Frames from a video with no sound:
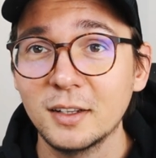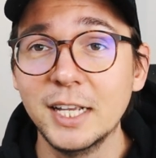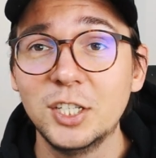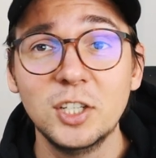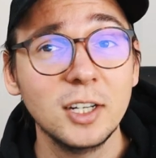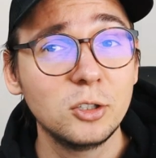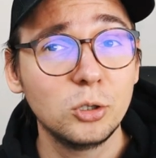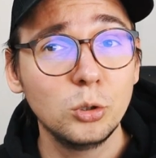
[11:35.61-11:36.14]
And
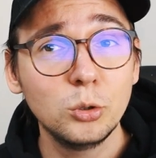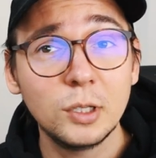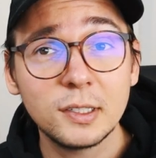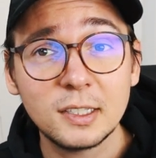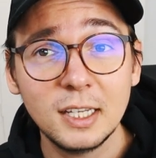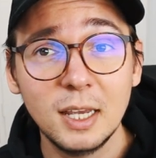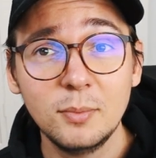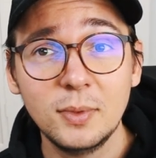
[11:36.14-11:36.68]
she had to do the
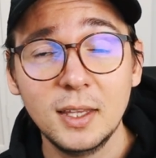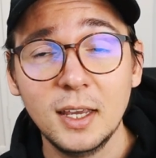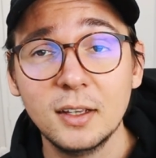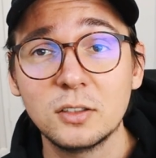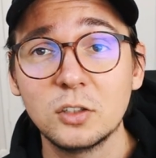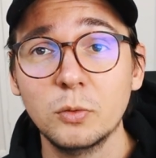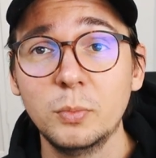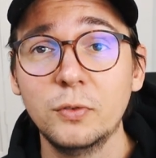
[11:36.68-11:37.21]
same thing.
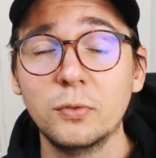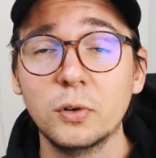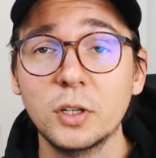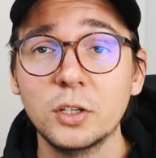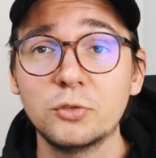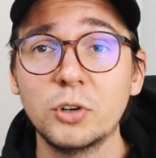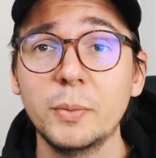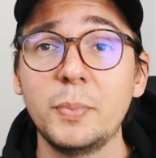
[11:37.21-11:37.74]
So before
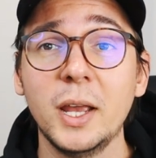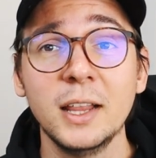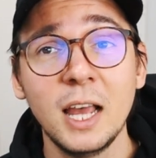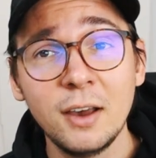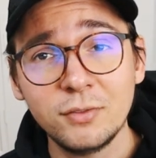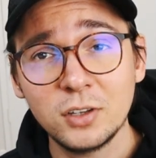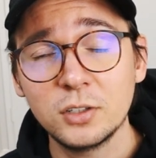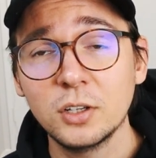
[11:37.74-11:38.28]
the trip and
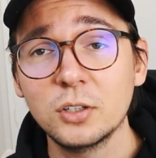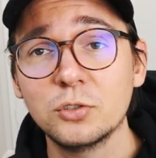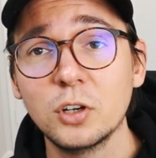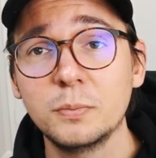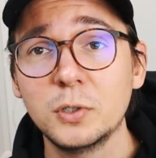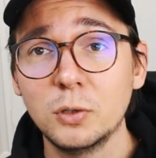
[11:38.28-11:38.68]
after the trip,